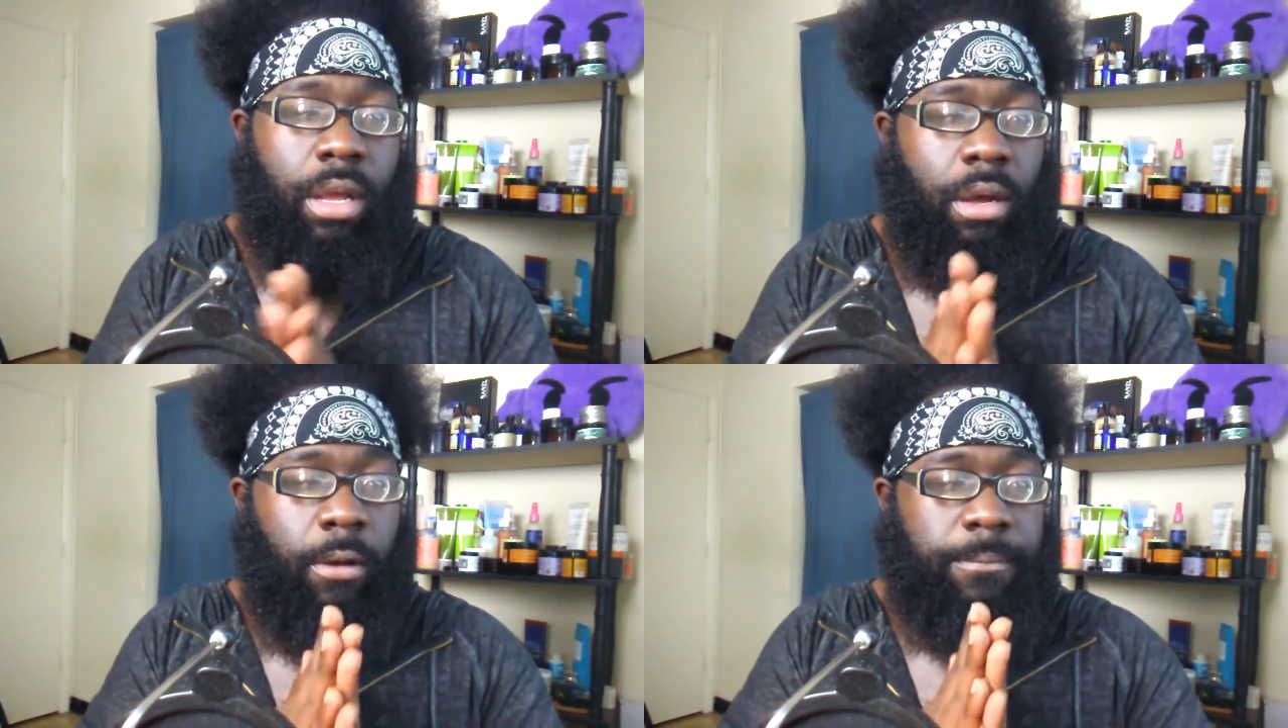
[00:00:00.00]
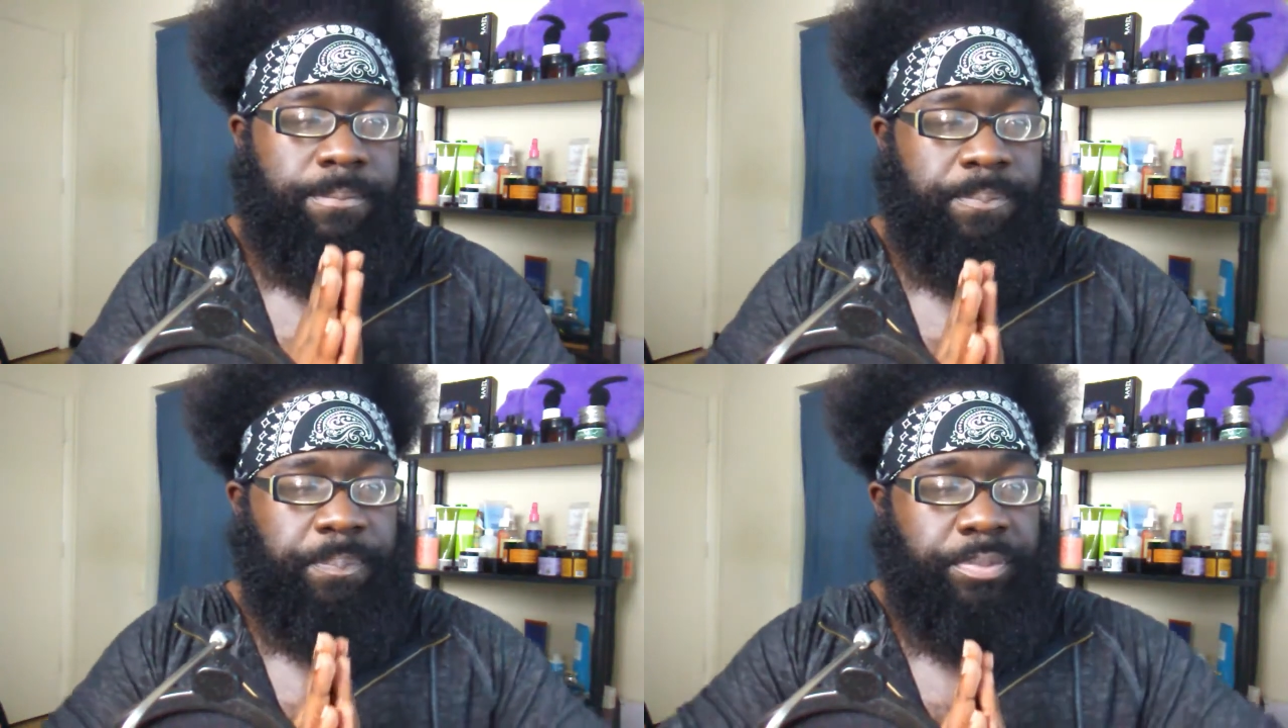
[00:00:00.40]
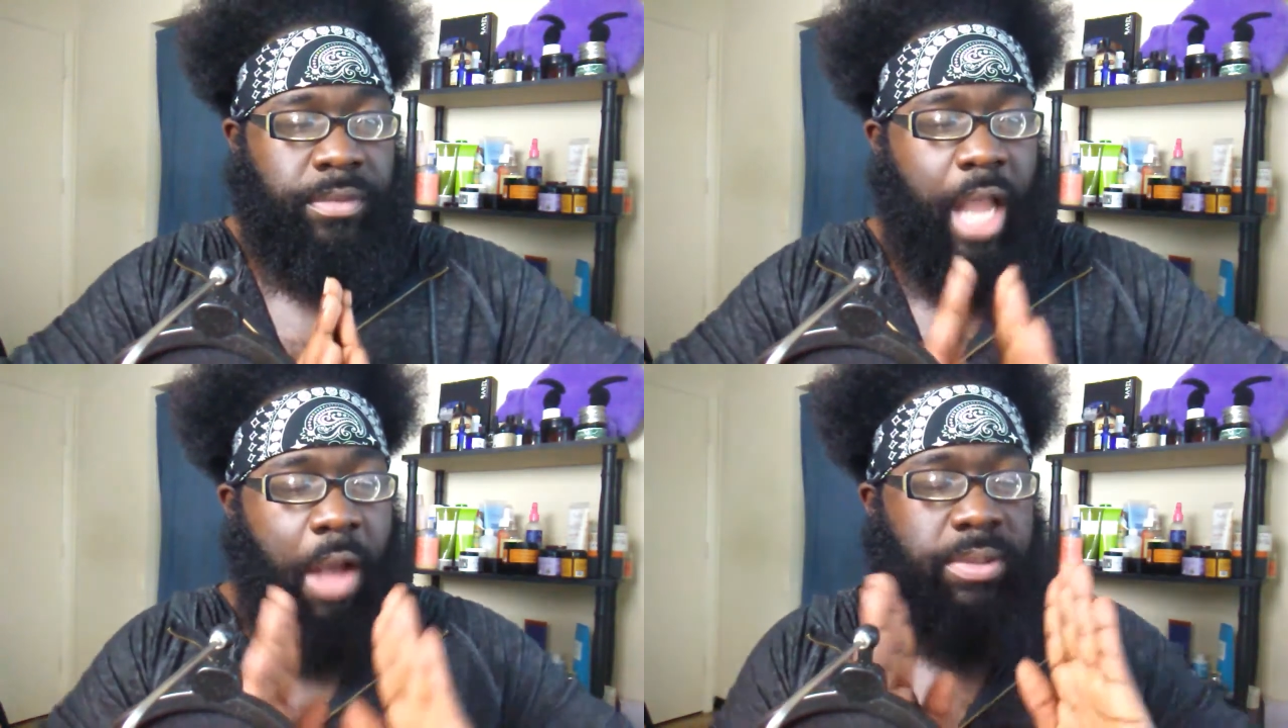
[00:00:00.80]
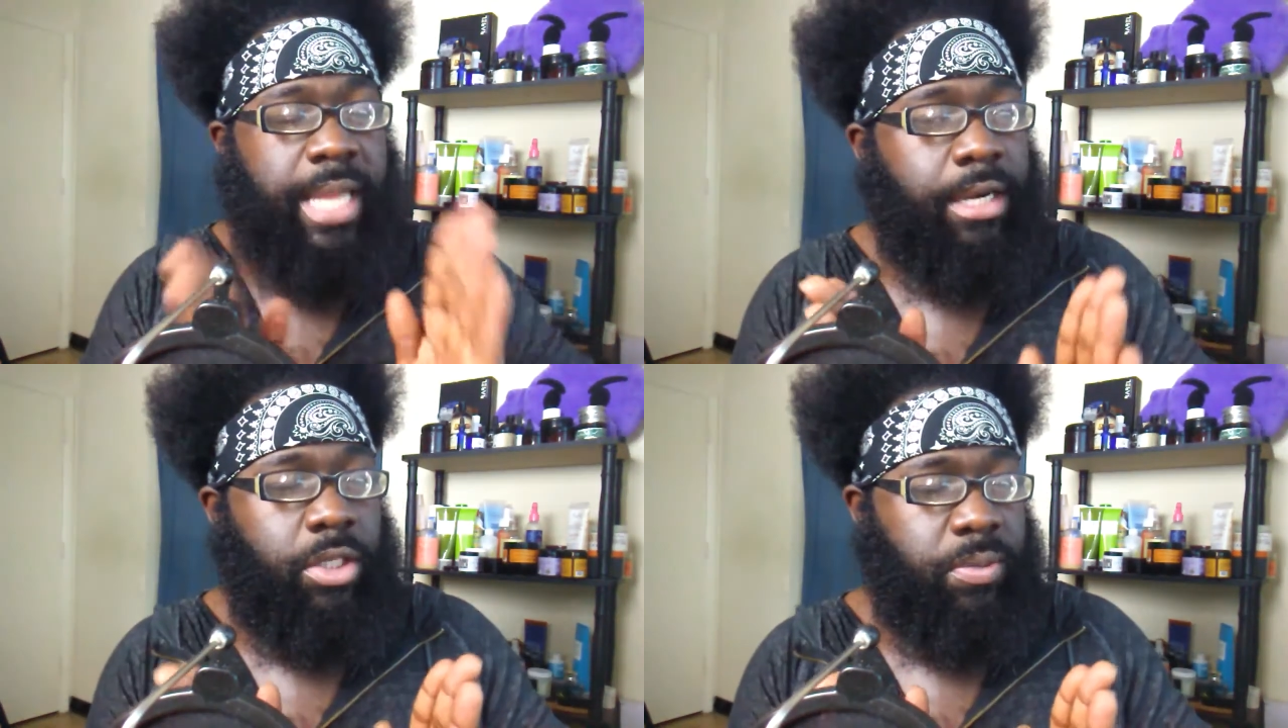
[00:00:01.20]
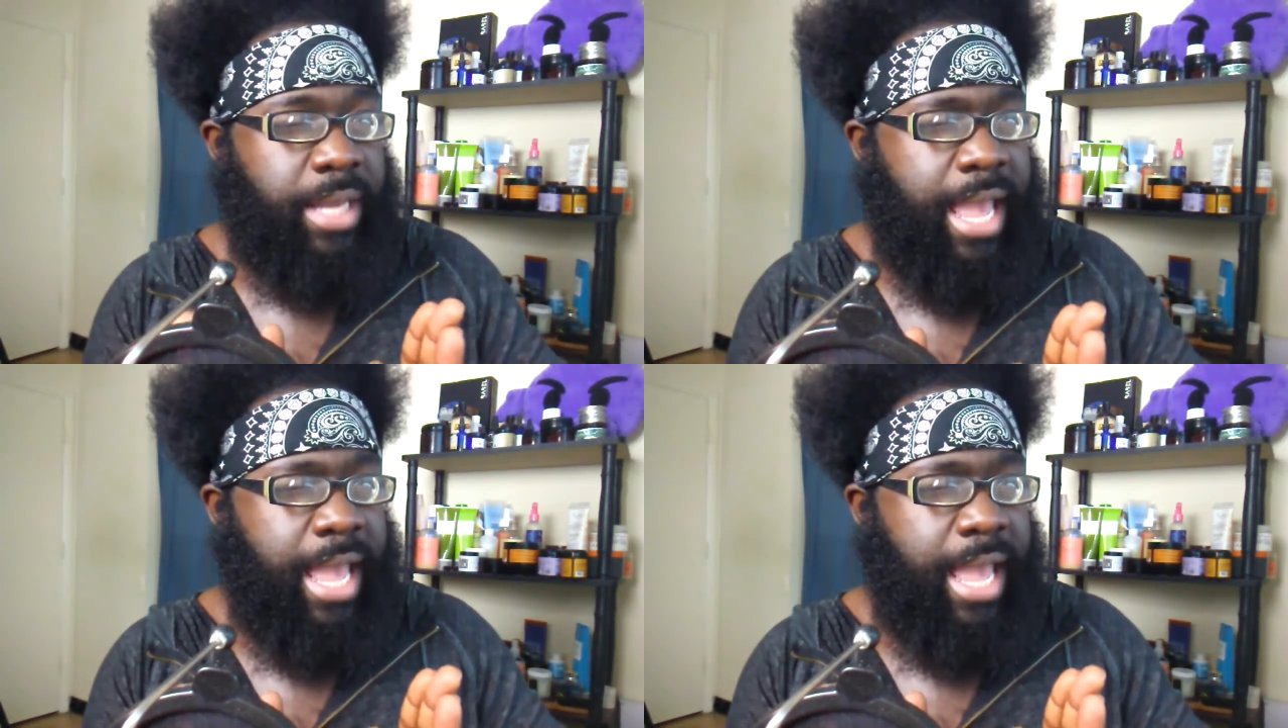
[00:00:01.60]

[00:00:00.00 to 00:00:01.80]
I was diagnosed with